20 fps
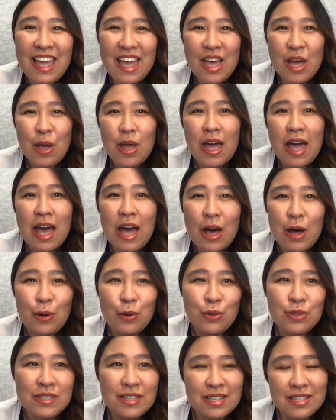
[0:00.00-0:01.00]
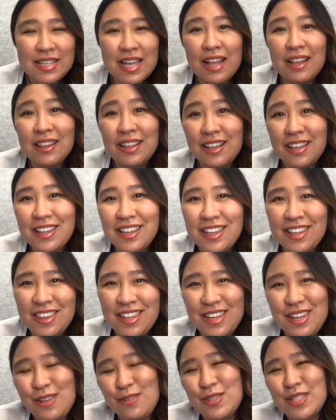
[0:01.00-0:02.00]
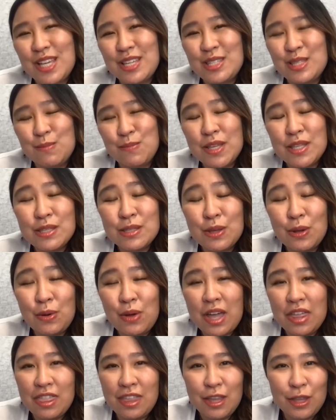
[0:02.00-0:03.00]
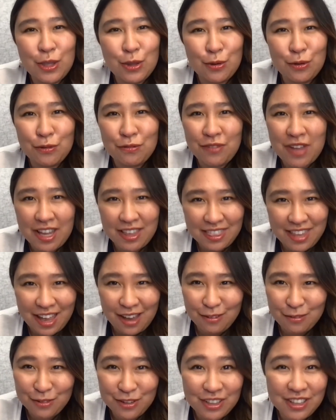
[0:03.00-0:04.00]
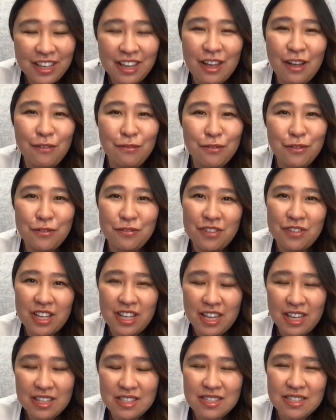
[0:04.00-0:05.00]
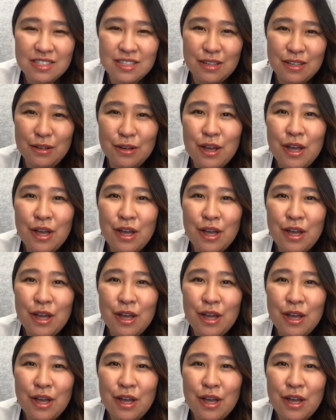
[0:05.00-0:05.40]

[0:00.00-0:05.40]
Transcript: And how does that look in the New Testament? So I think you'll find that really helpful for kids to